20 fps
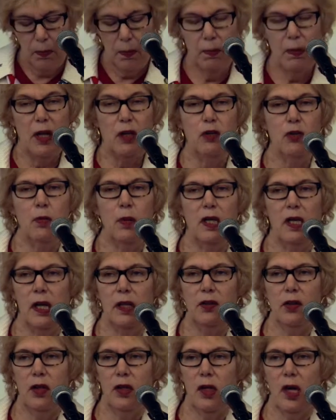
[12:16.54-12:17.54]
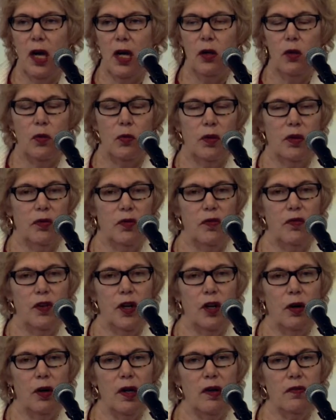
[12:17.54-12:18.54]
Benjamin Netanyahu was
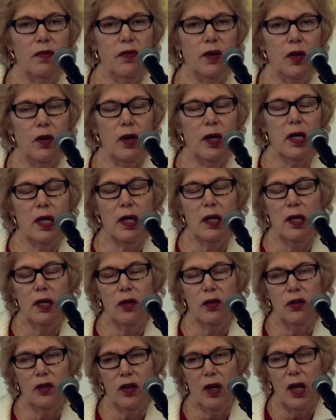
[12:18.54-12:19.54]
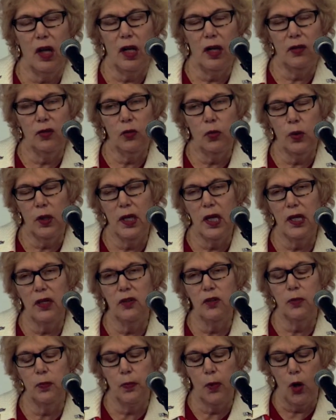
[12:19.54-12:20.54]
very, very clear to us when he
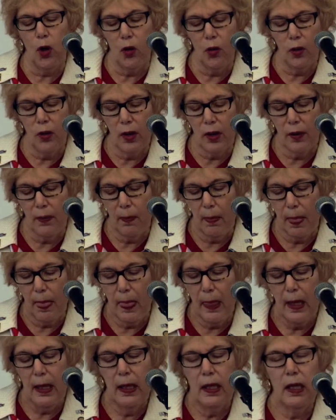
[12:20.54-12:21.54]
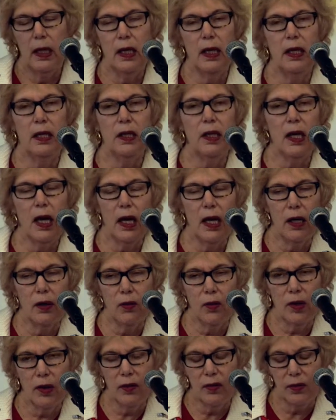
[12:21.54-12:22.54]
spoke in
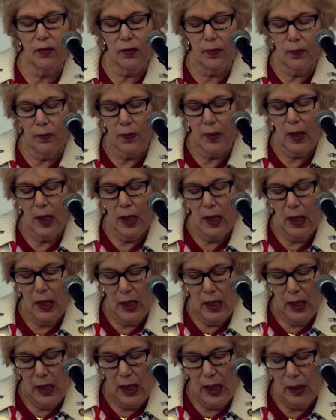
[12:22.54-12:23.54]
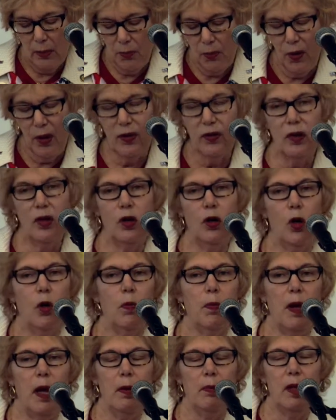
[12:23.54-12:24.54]
Congress, and
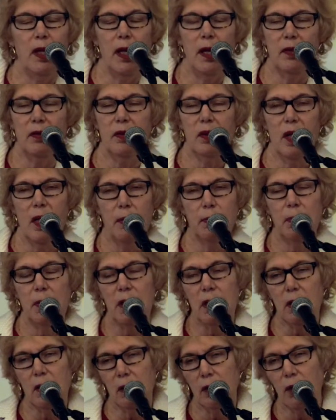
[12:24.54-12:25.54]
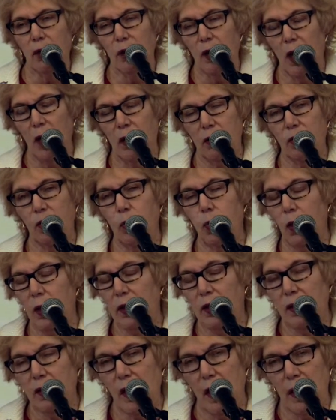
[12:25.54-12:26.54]
President Obama has not been clear to us
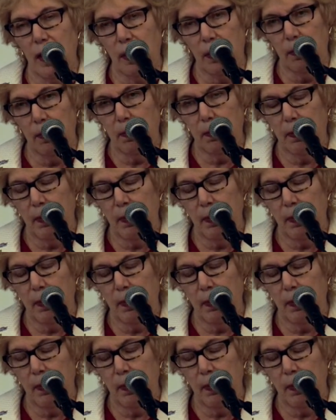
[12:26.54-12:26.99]
one time.